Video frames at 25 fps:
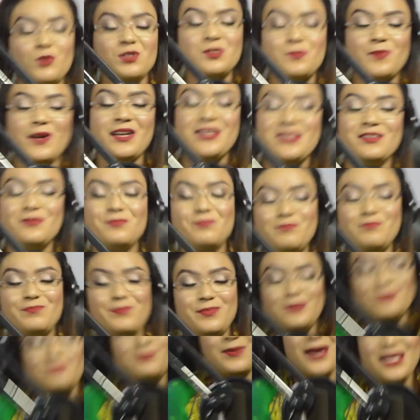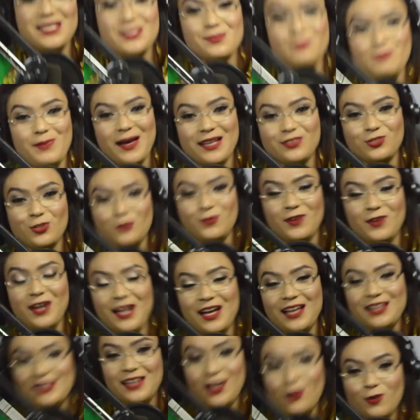we spend the best part of
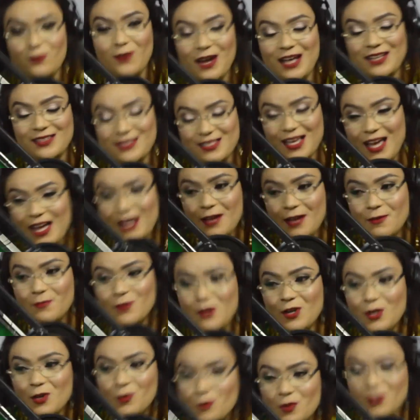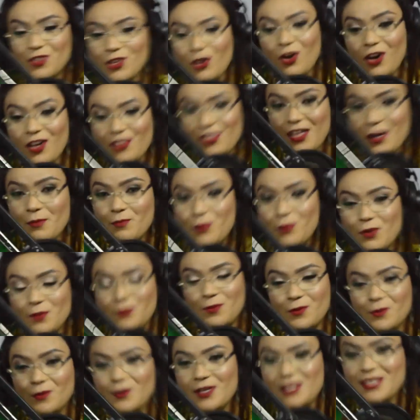our time with other
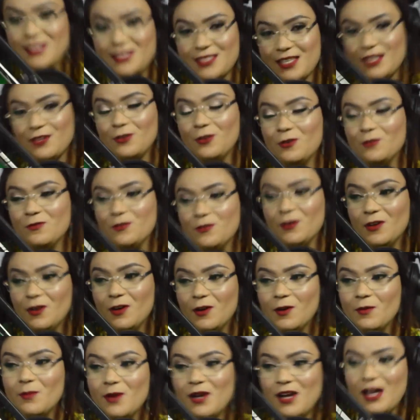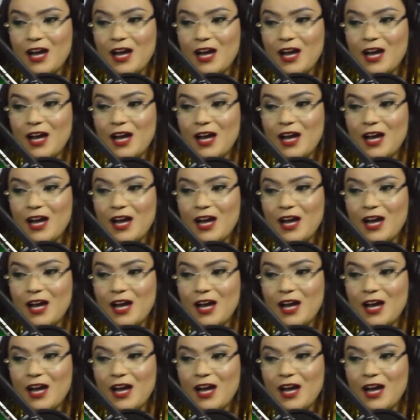people instead of our